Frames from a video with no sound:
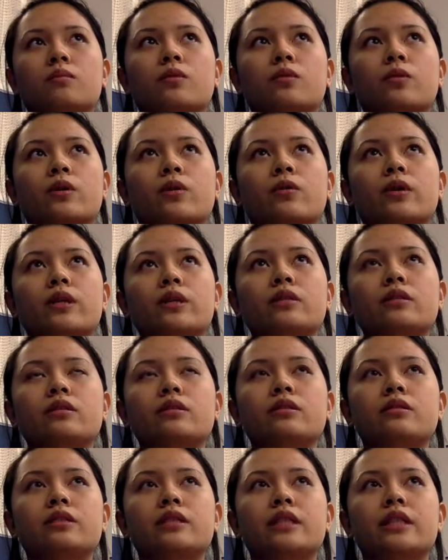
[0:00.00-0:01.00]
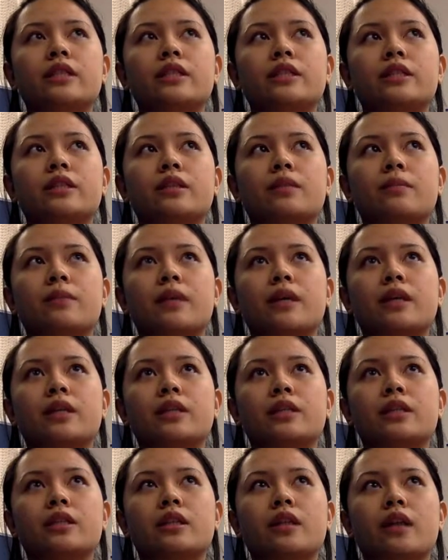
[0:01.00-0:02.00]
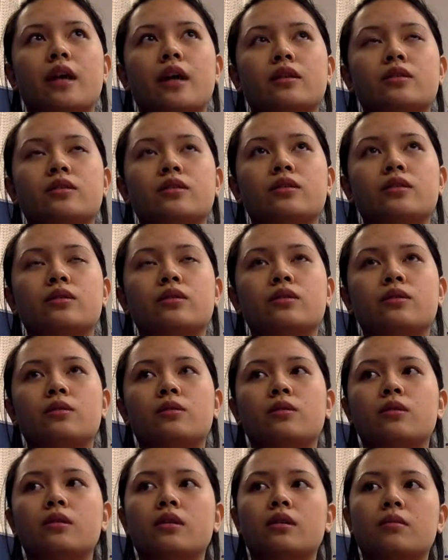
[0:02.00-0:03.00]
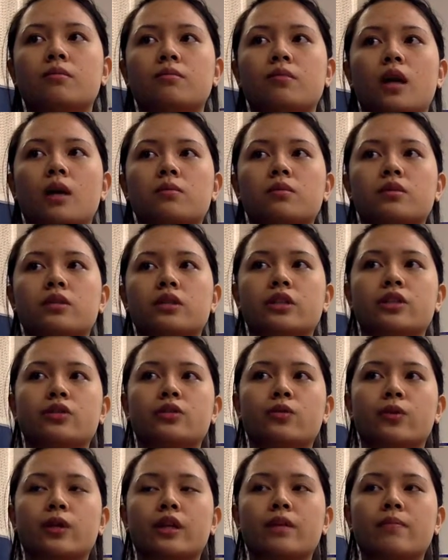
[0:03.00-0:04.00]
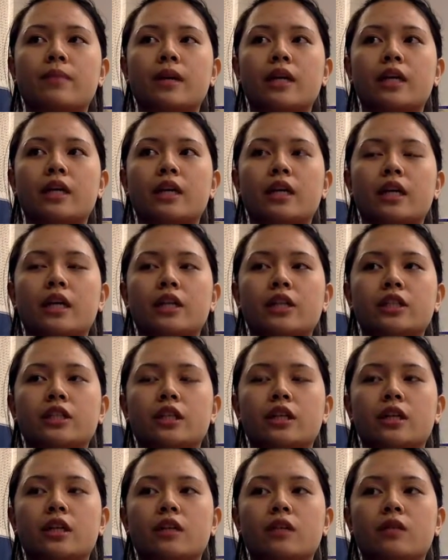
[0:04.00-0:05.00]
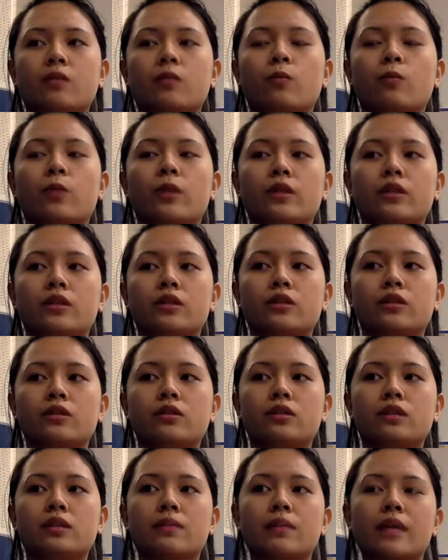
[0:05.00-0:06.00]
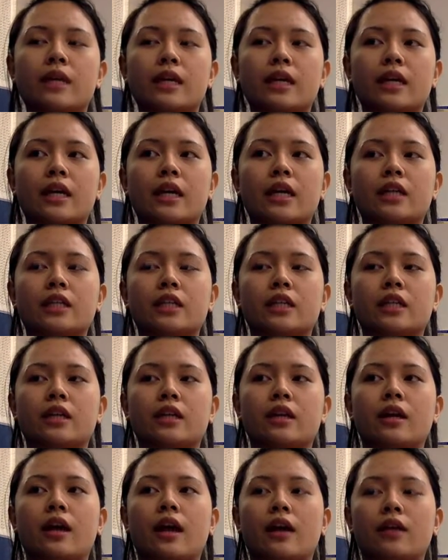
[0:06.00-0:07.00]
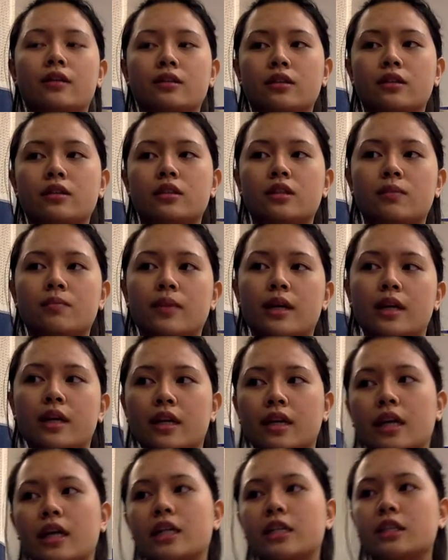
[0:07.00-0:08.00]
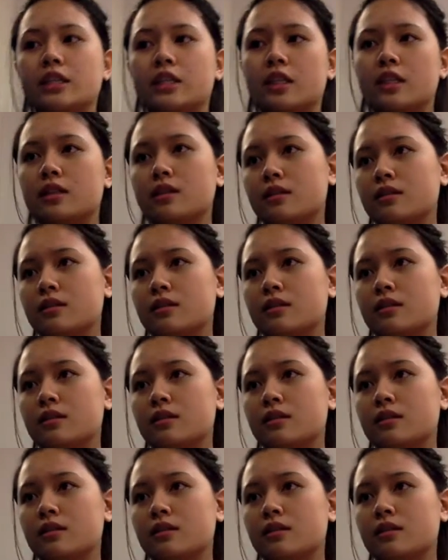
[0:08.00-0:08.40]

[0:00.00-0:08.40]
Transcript: We're going to teach the patient how to properly store the medication, when to use the medication, how to use the medication.